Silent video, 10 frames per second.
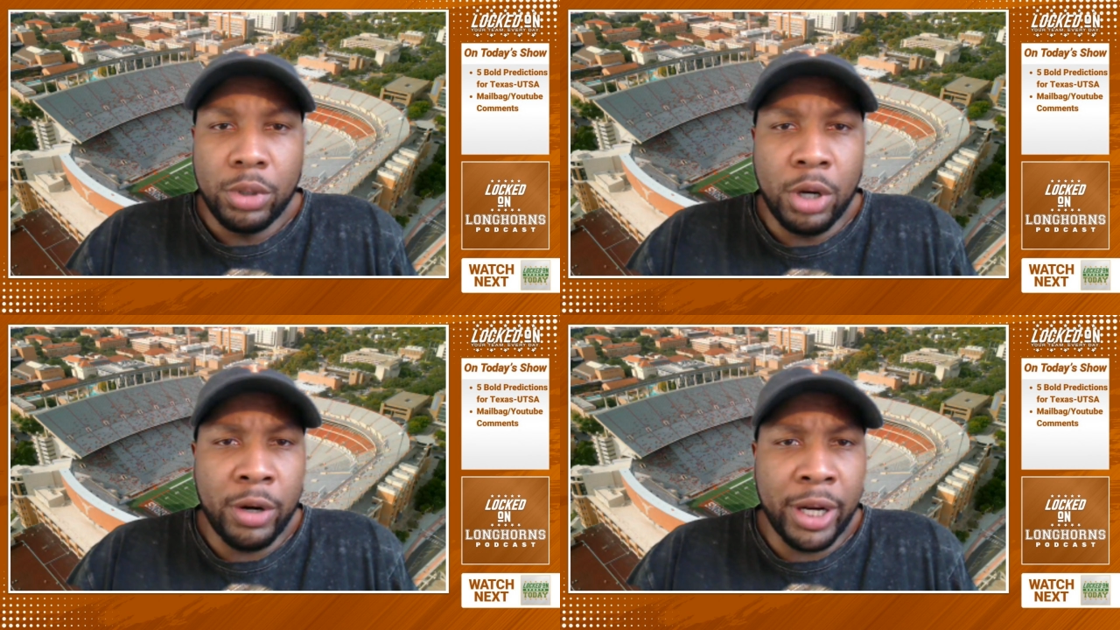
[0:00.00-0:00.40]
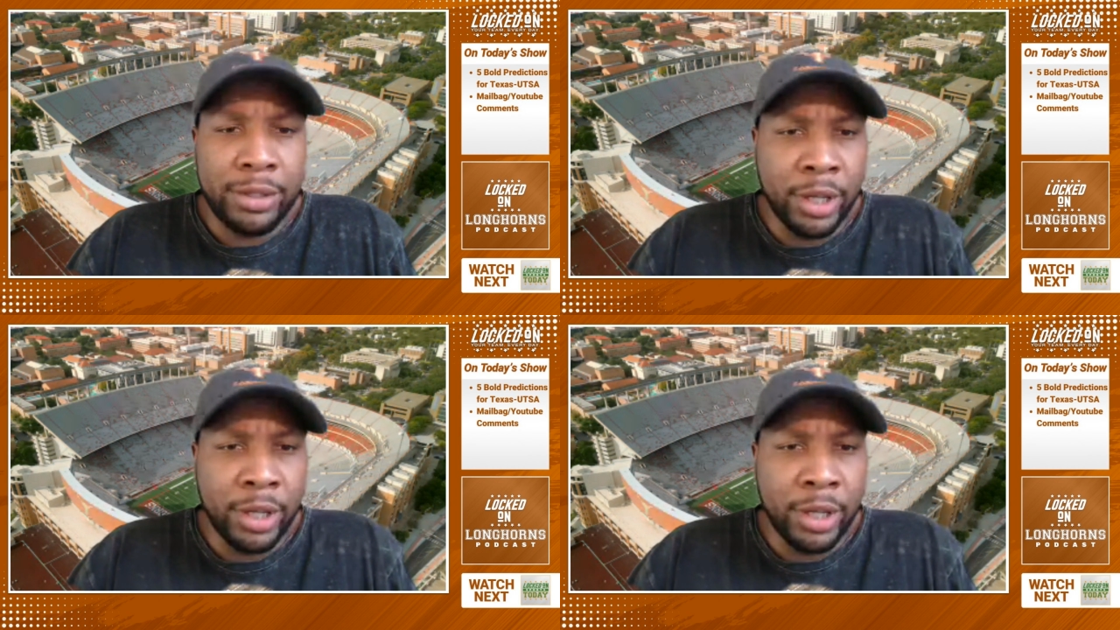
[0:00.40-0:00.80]
All right.
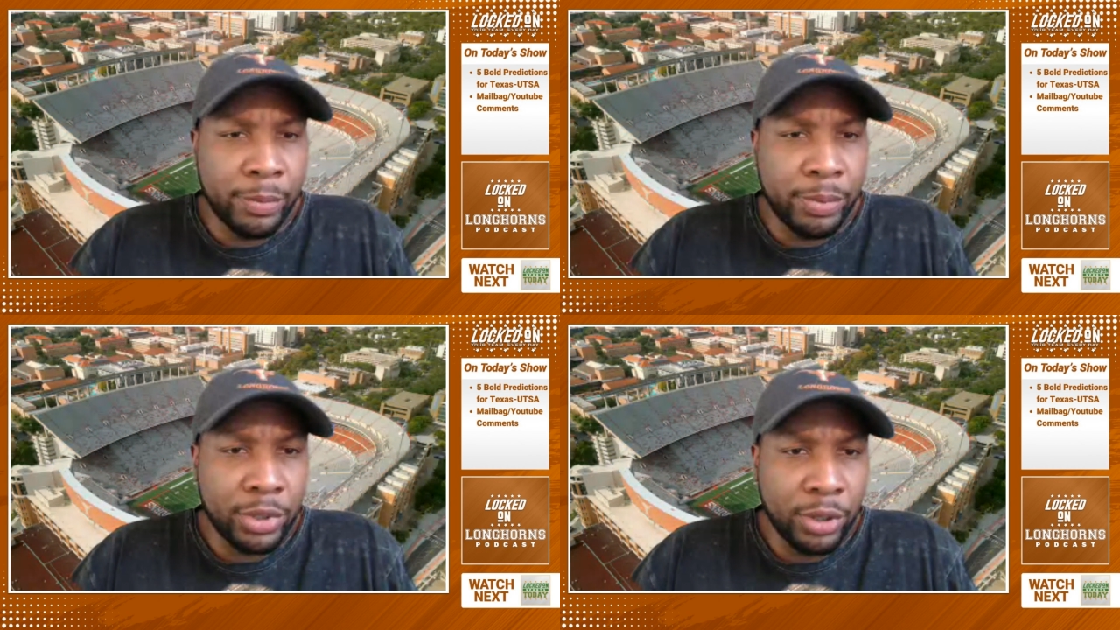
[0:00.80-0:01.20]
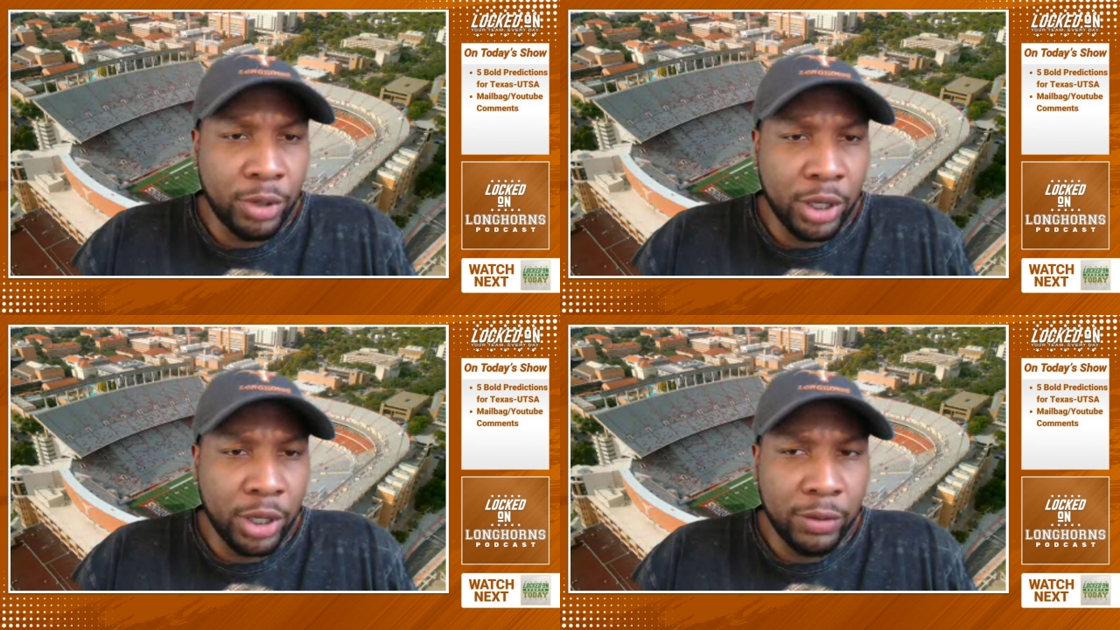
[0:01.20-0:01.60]
Today's episode
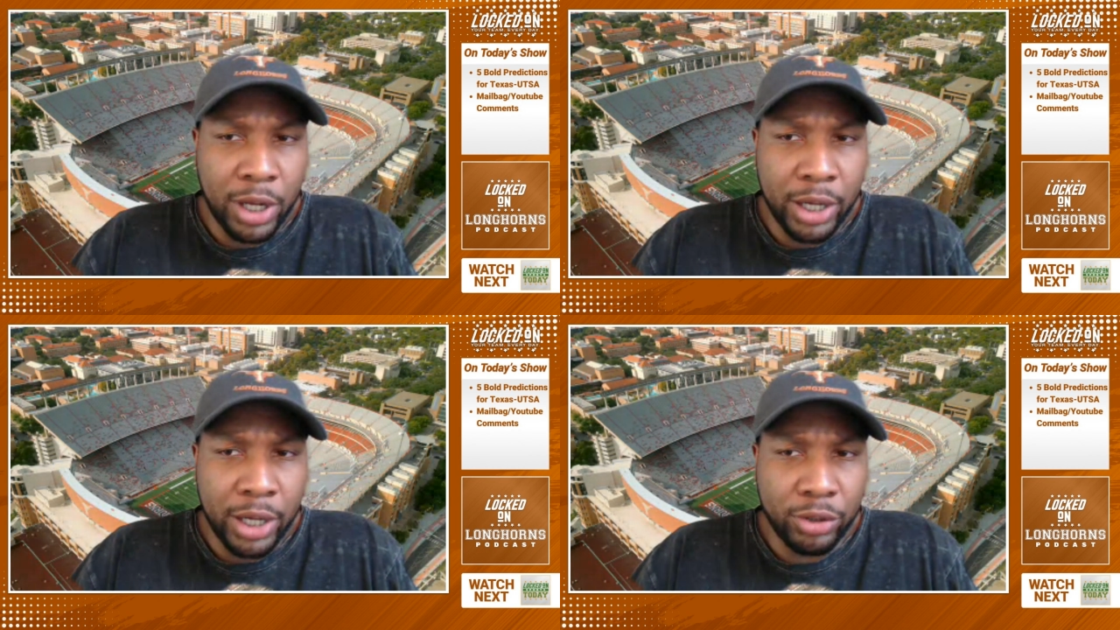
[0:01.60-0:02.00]
of Locked